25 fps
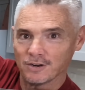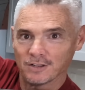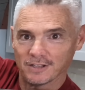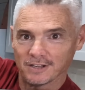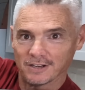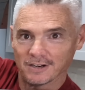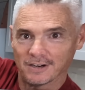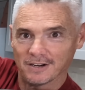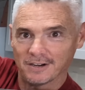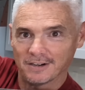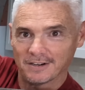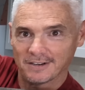
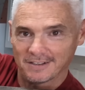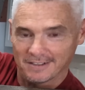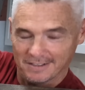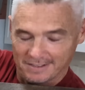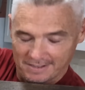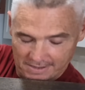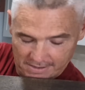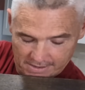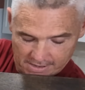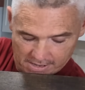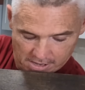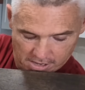earlier
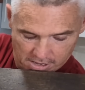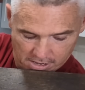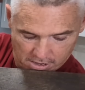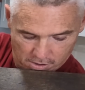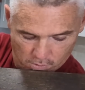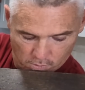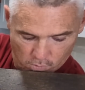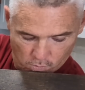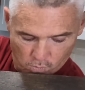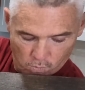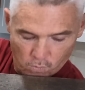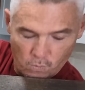
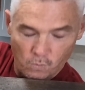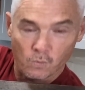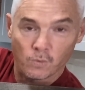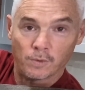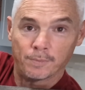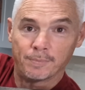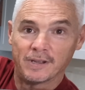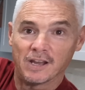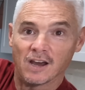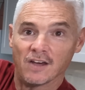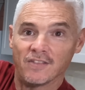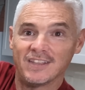
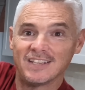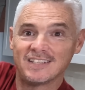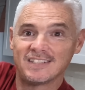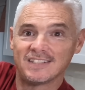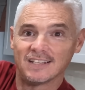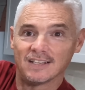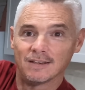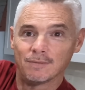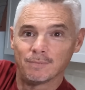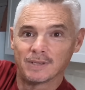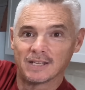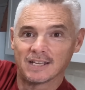would be on this
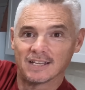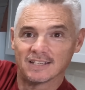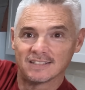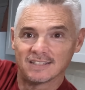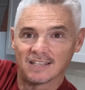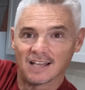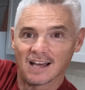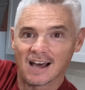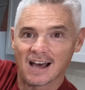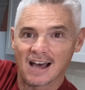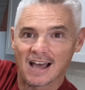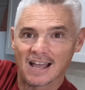end because
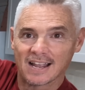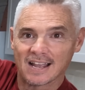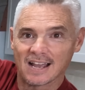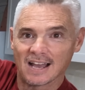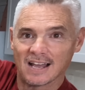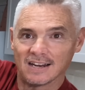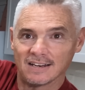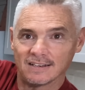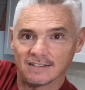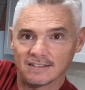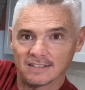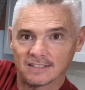the eye
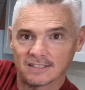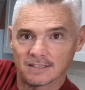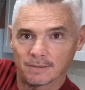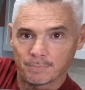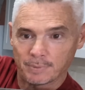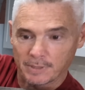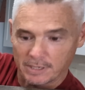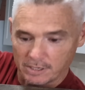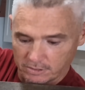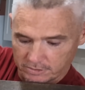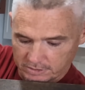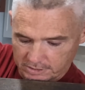kind of
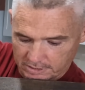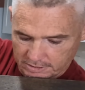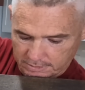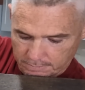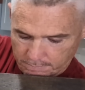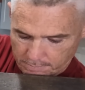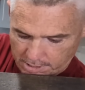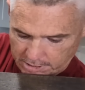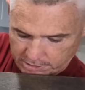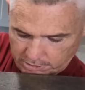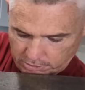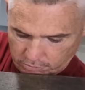disappears as a
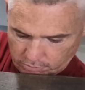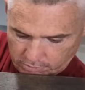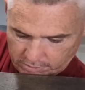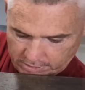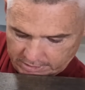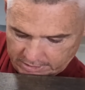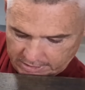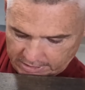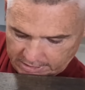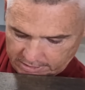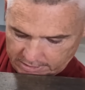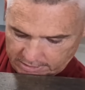muscle
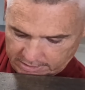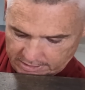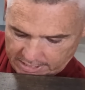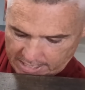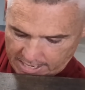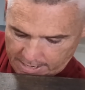because it